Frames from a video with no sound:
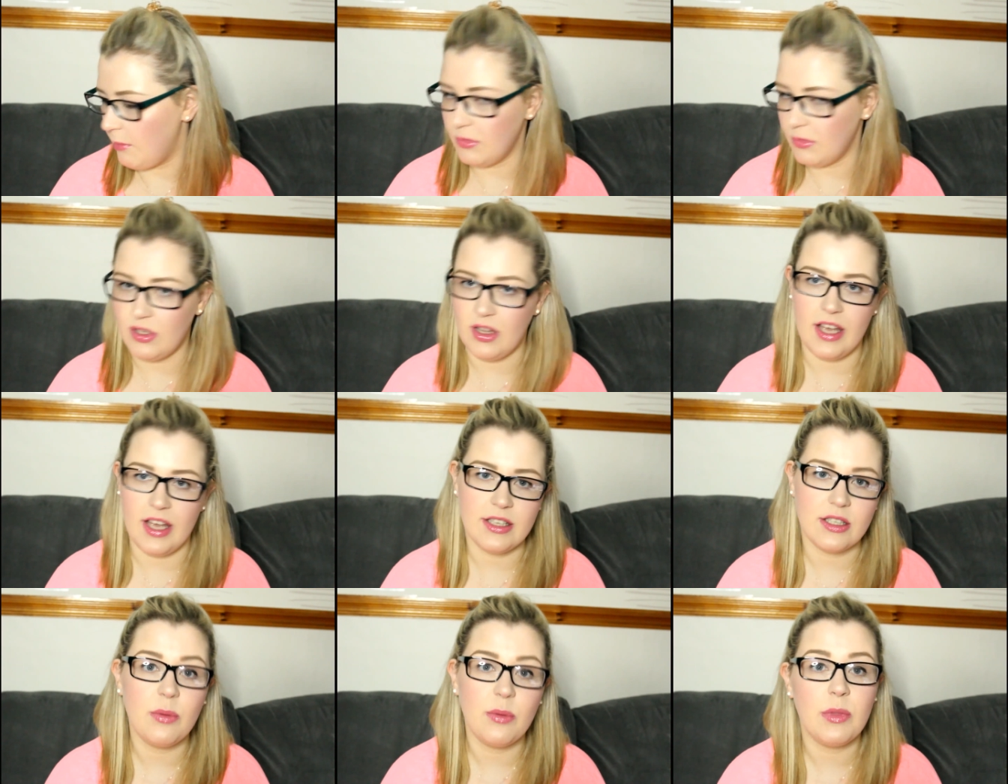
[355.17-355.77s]
So
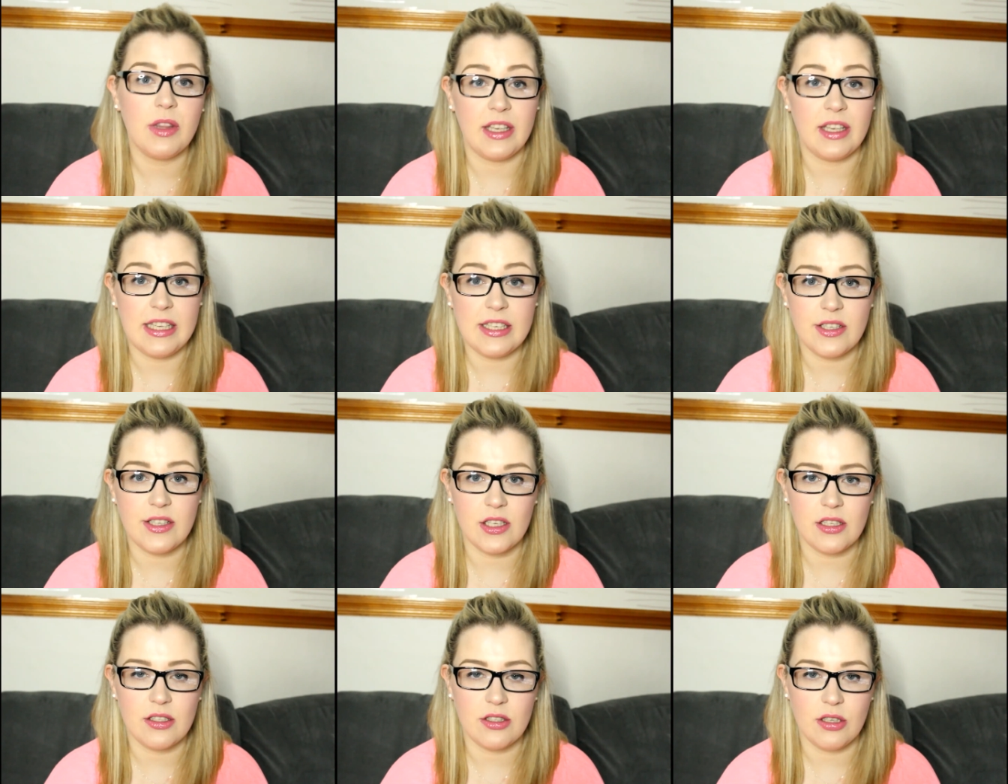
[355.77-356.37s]
that's some of the
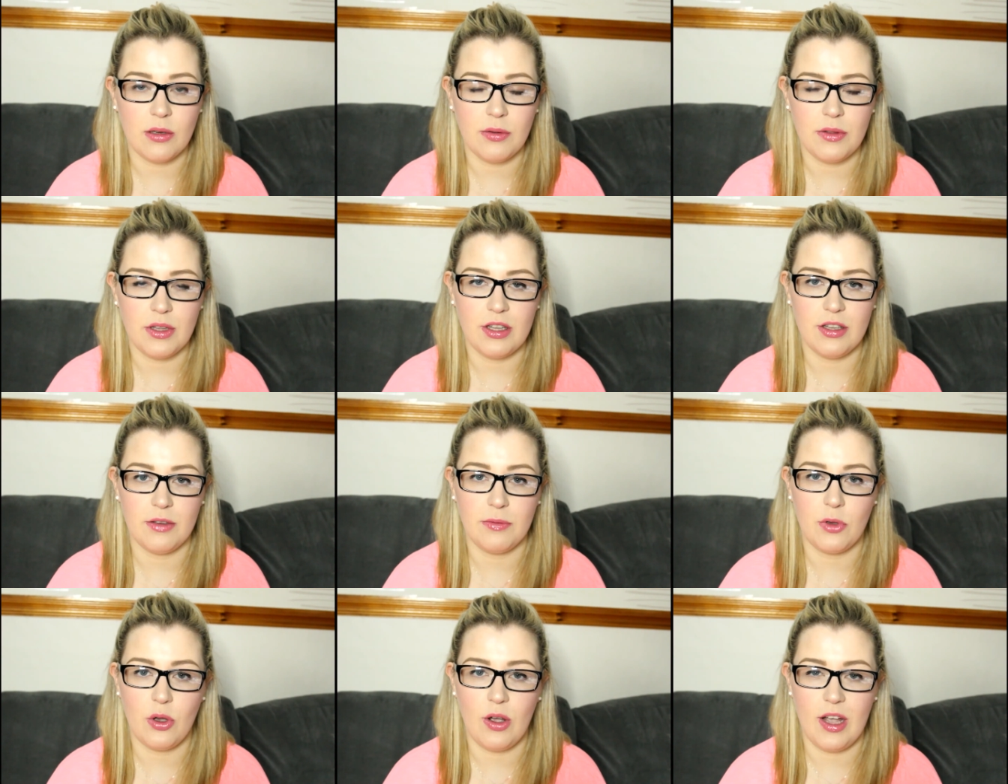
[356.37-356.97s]
Easter stuff that
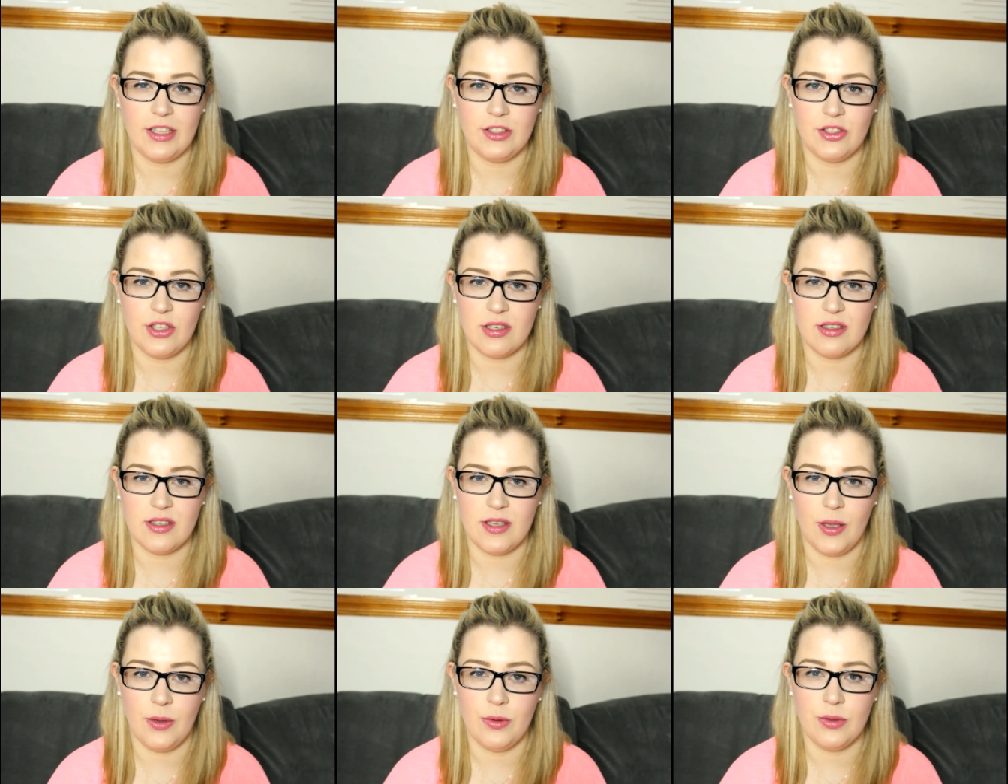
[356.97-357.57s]
they've got in
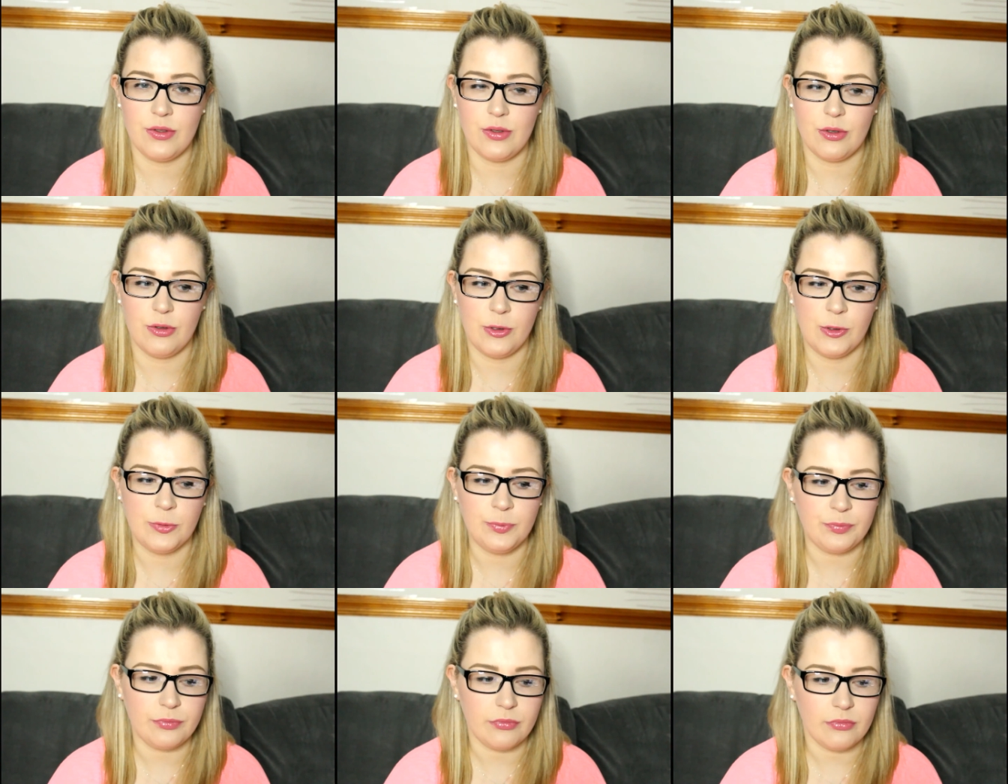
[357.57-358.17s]
just now,
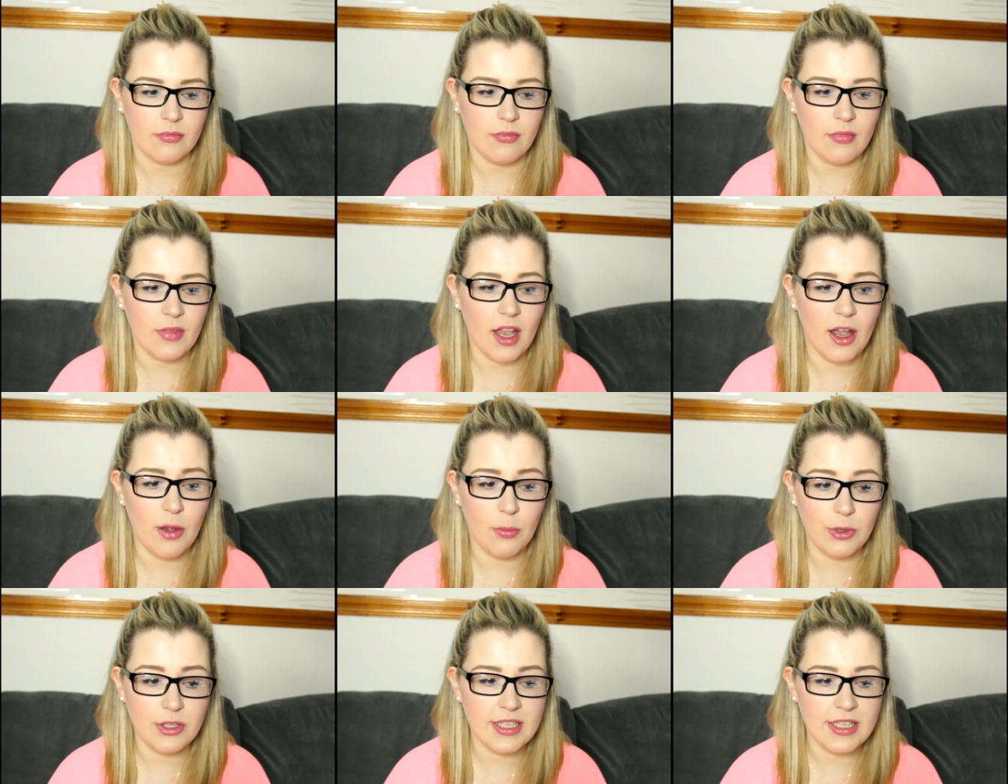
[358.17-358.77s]
so
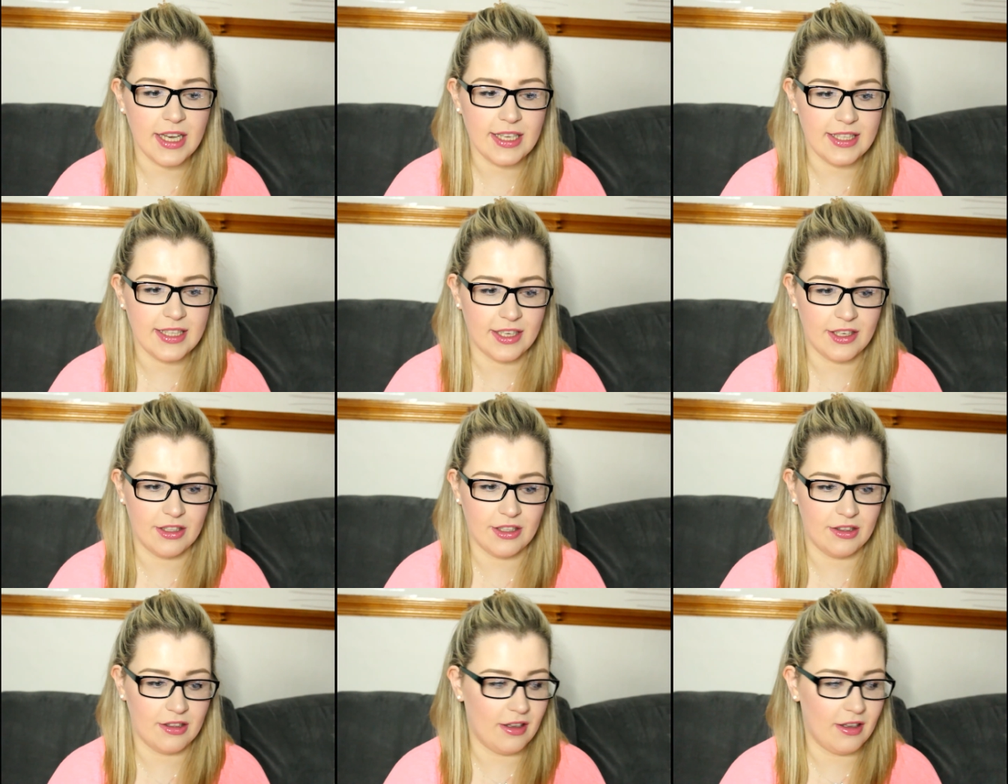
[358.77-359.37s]
I would head
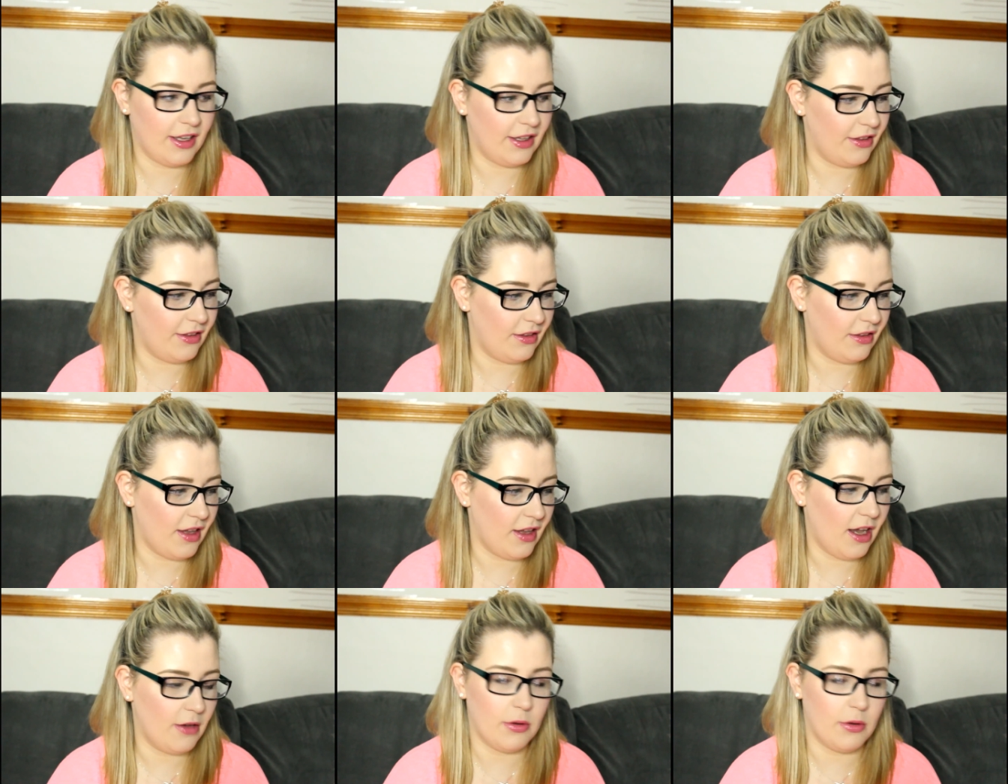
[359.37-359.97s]
in
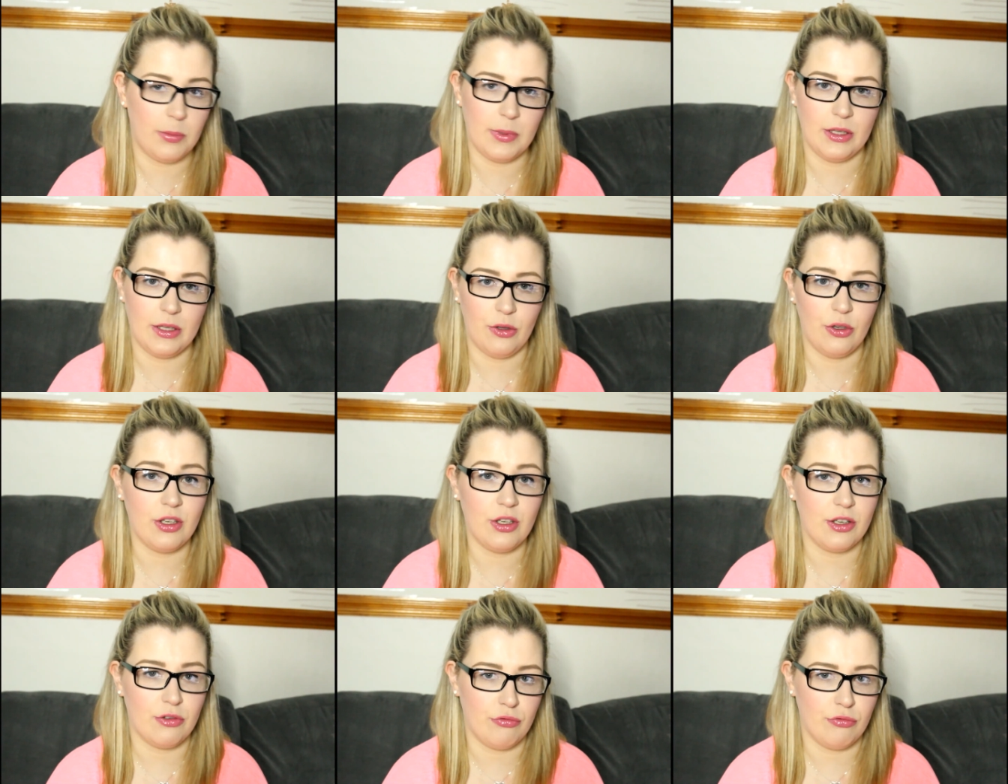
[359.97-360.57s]
and have a wee
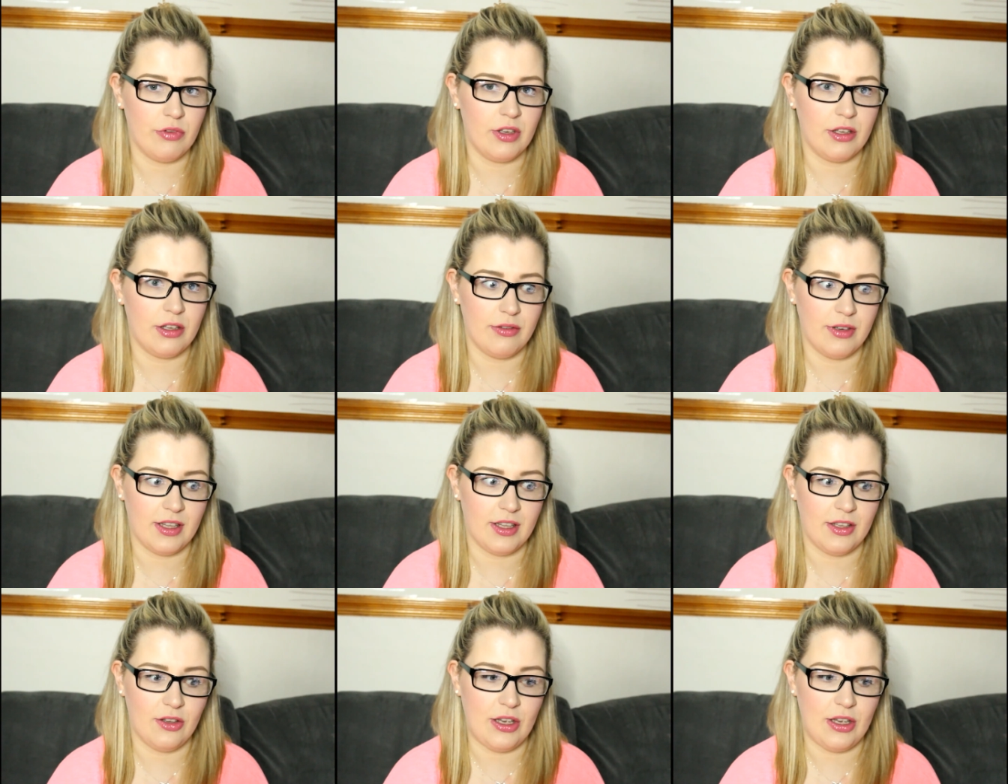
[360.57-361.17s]
look. It's really,
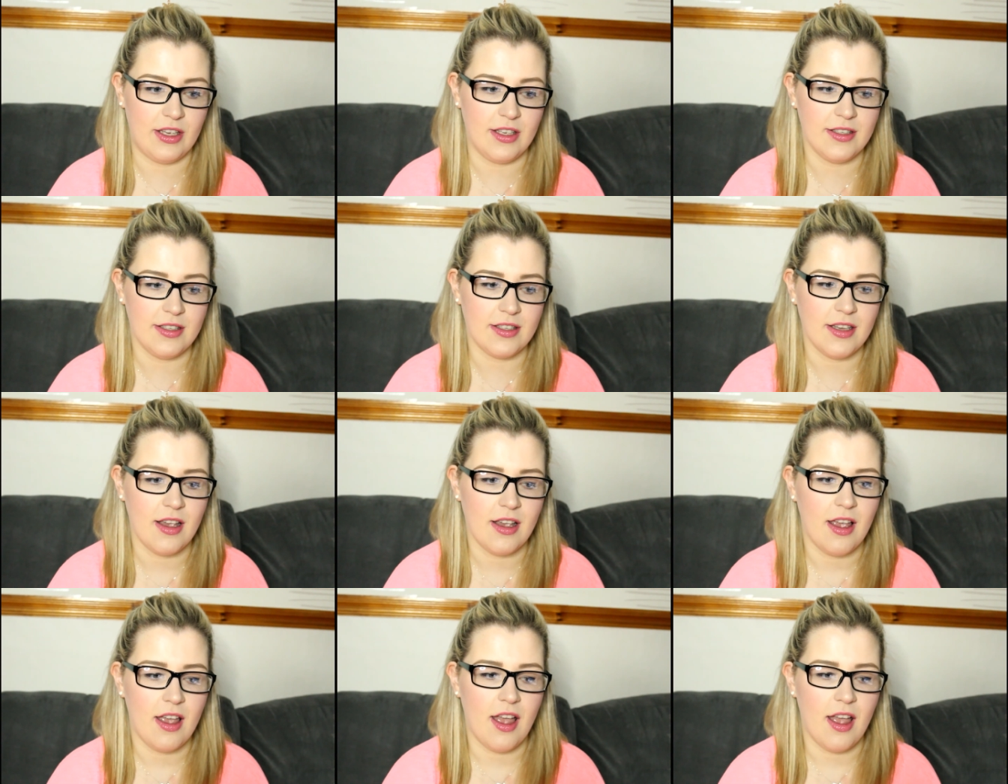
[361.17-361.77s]
really nice
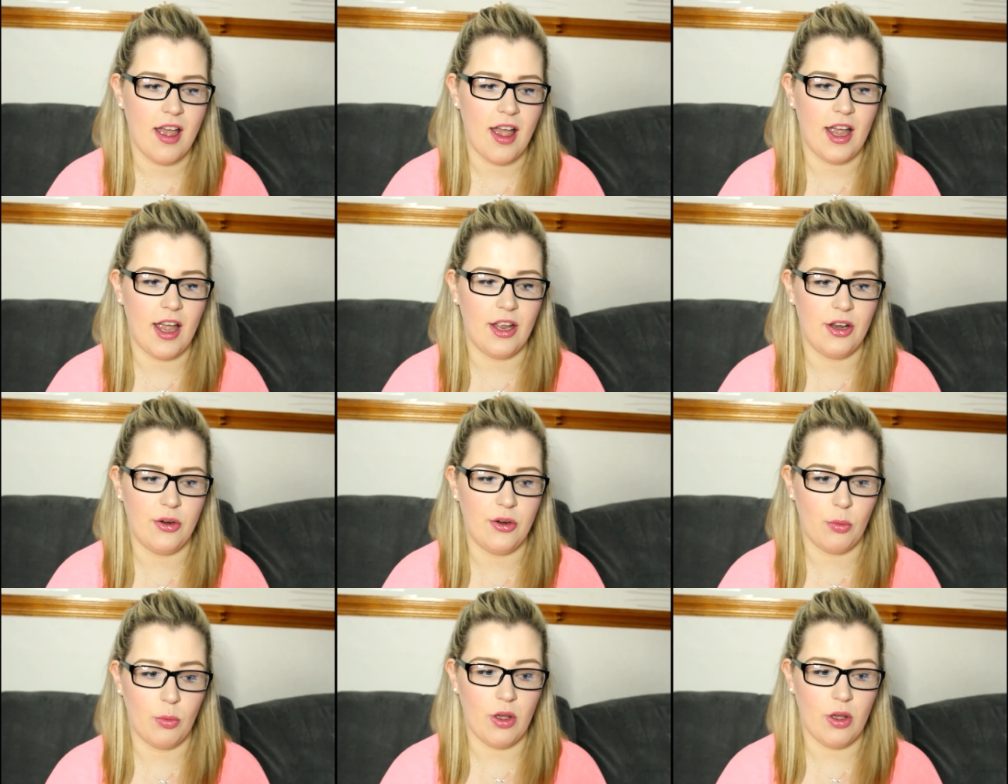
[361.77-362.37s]

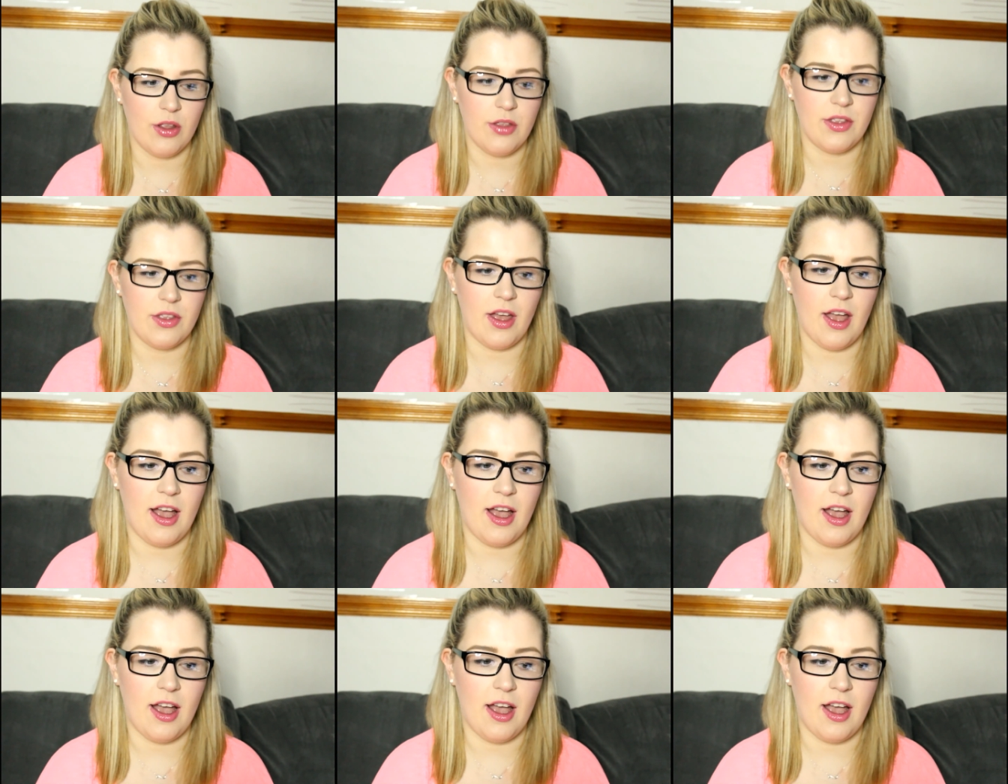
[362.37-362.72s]
and worth